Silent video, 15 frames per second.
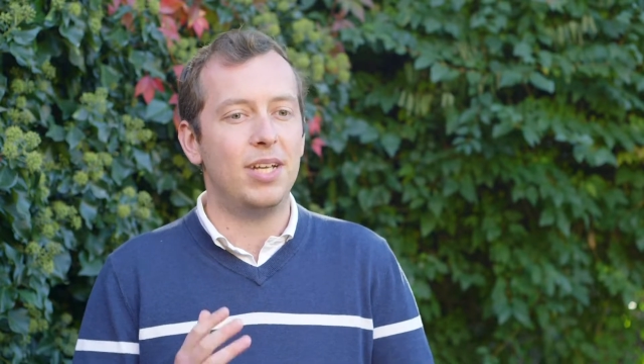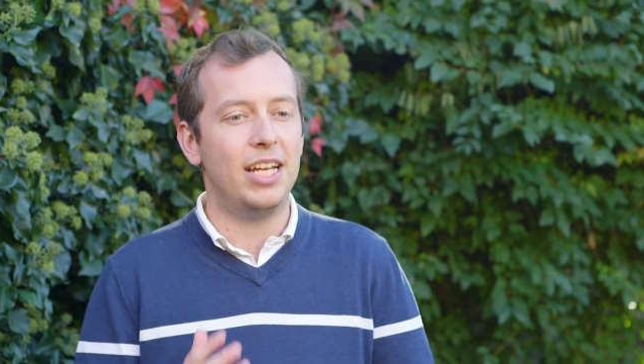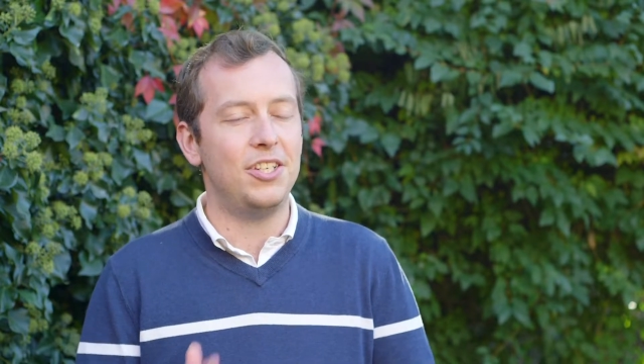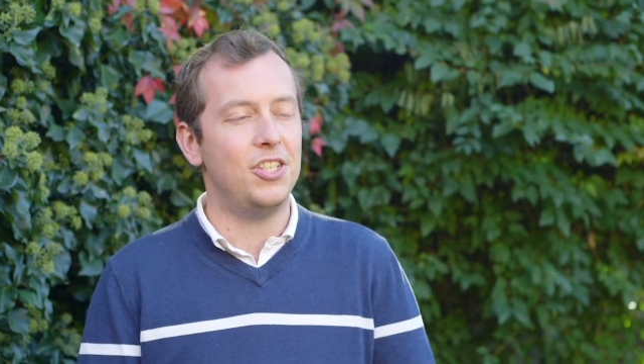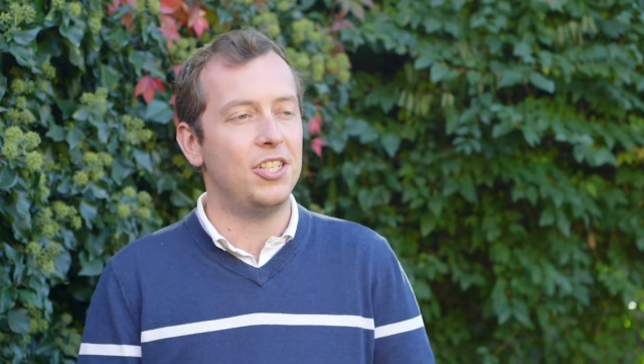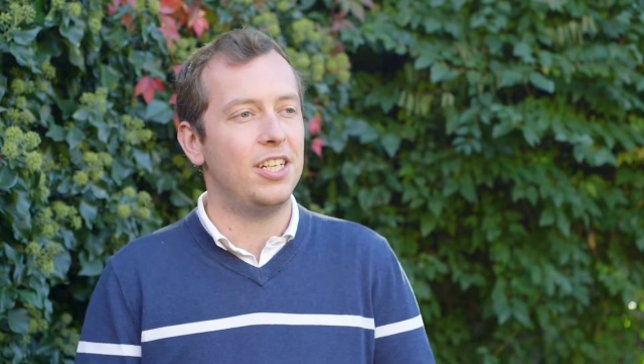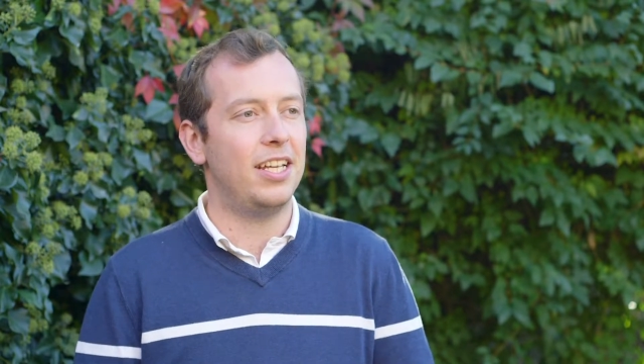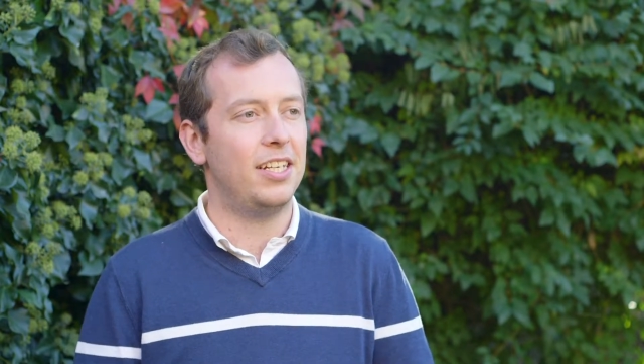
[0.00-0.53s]

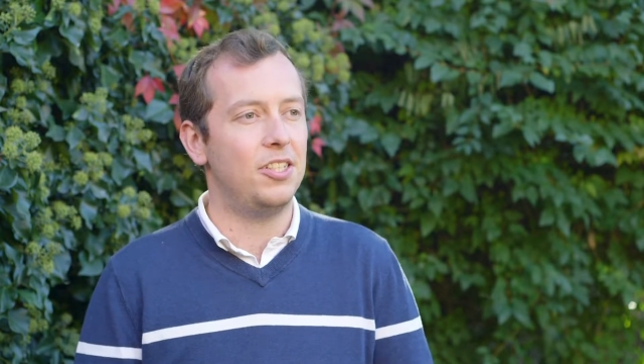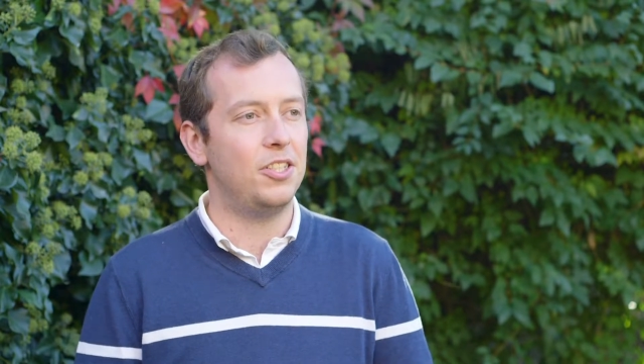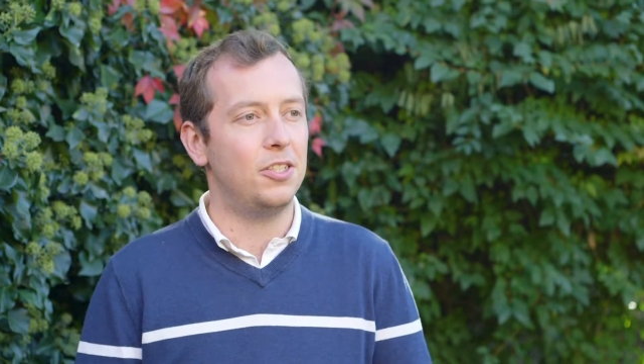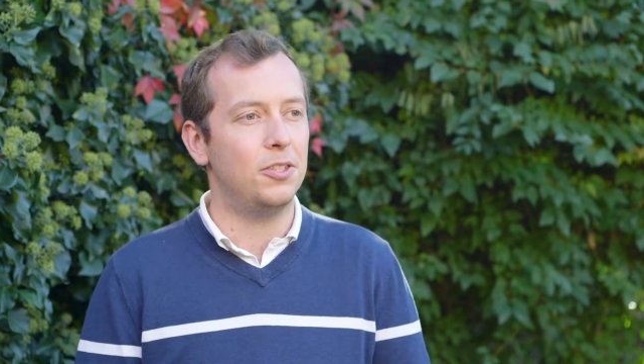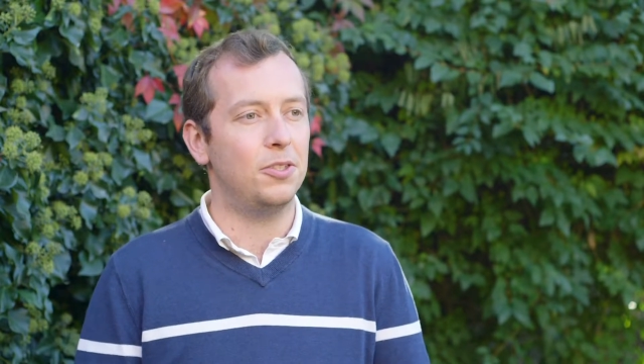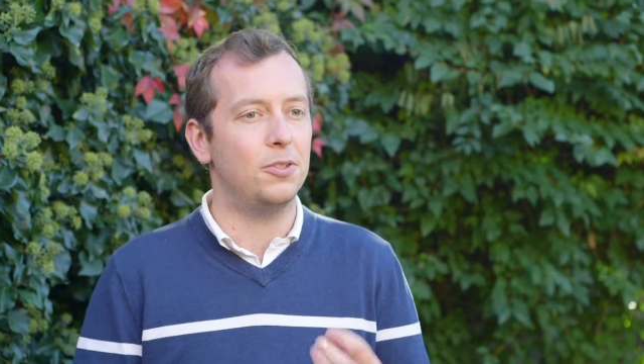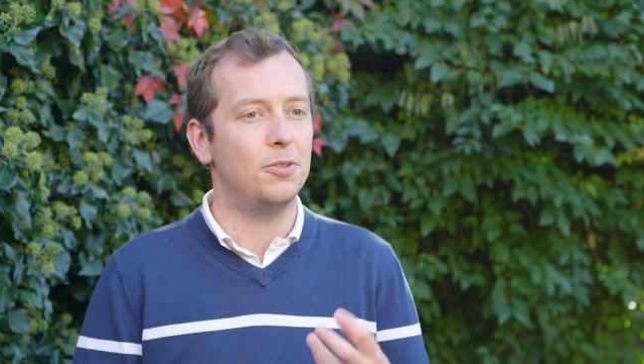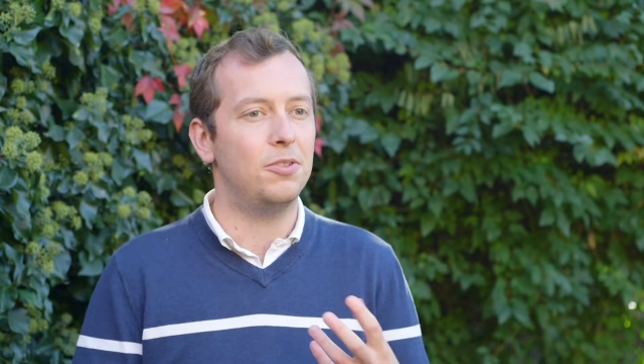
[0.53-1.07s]

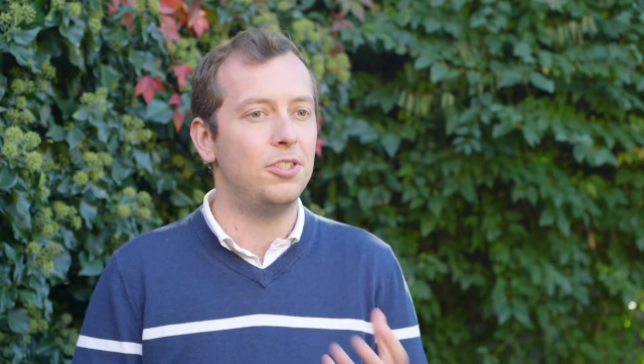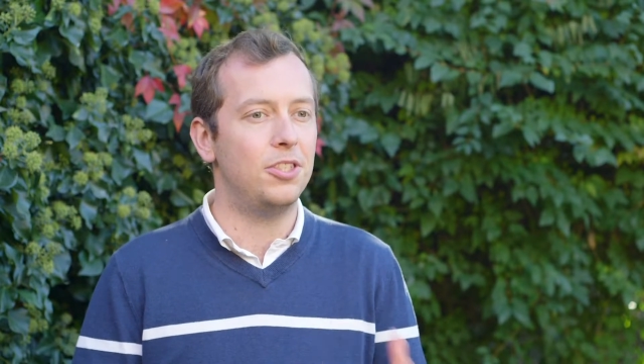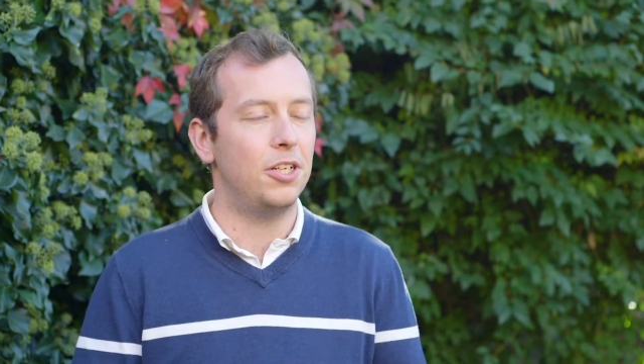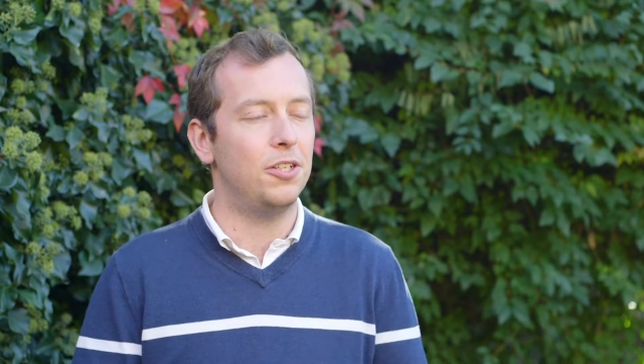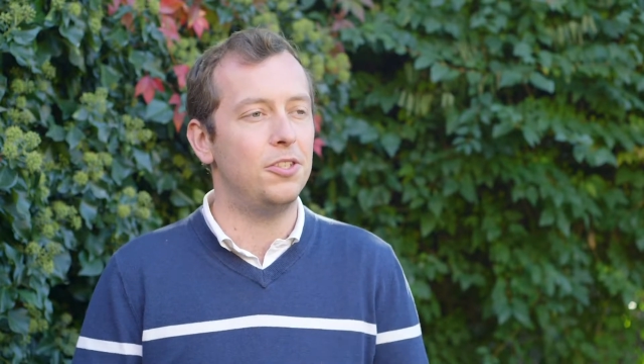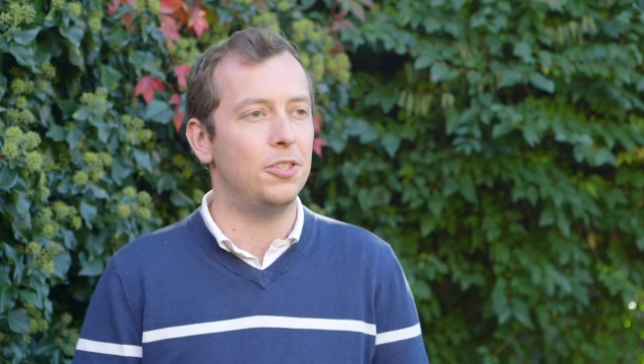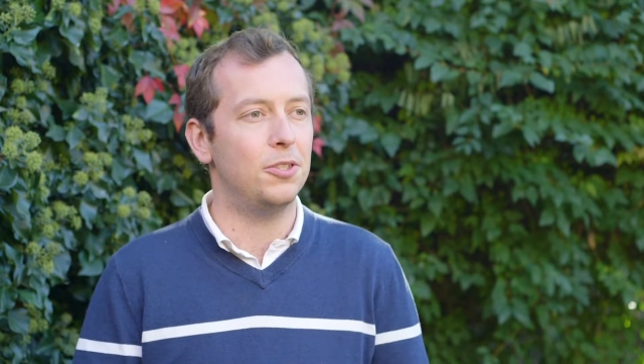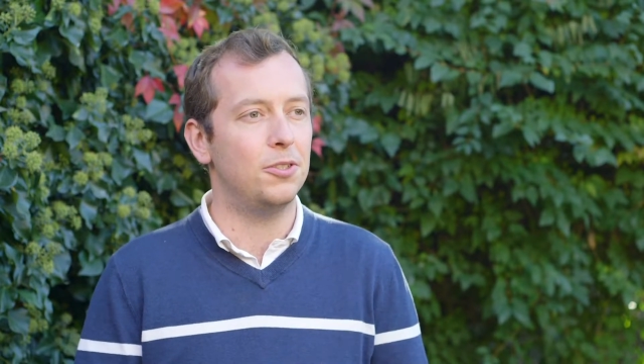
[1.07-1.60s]
educational,
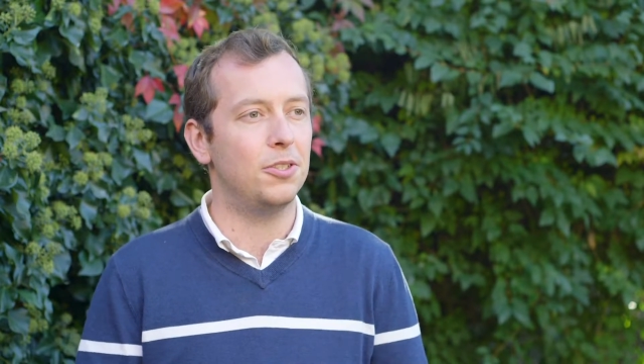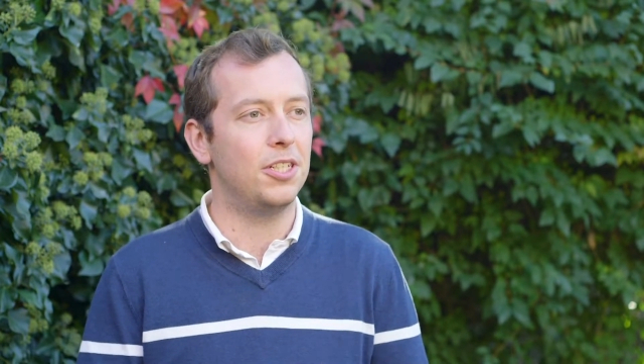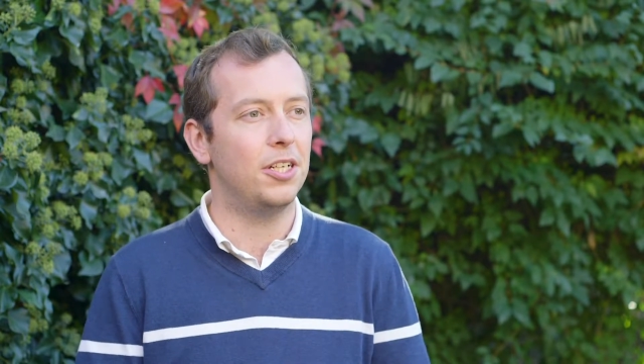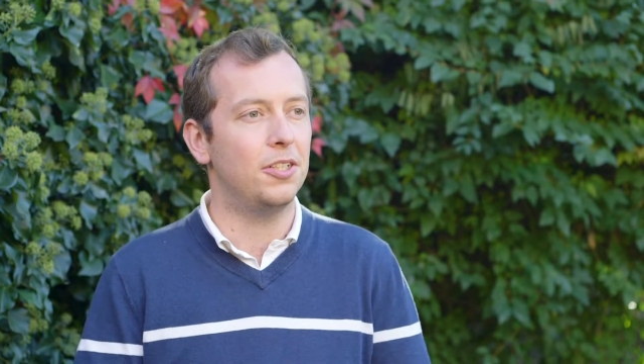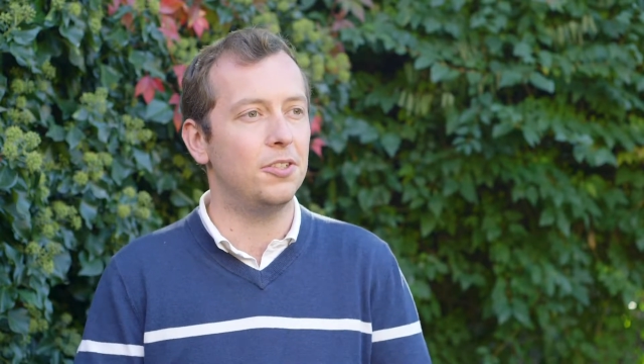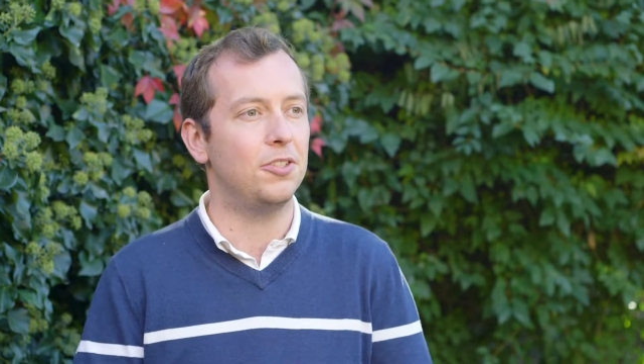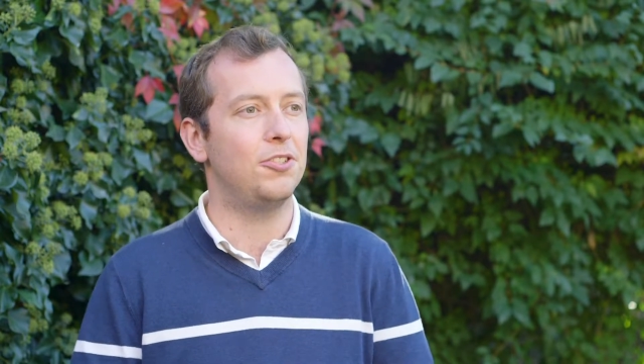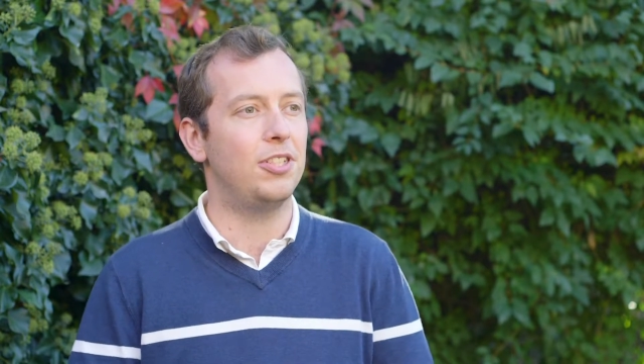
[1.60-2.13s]
social,
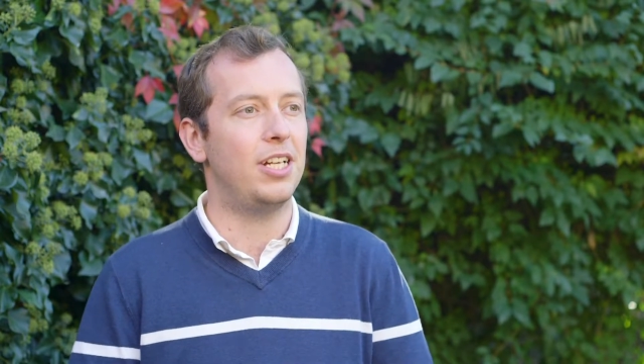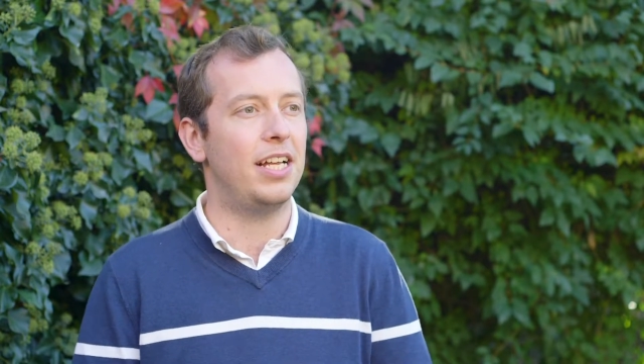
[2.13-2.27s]
cultural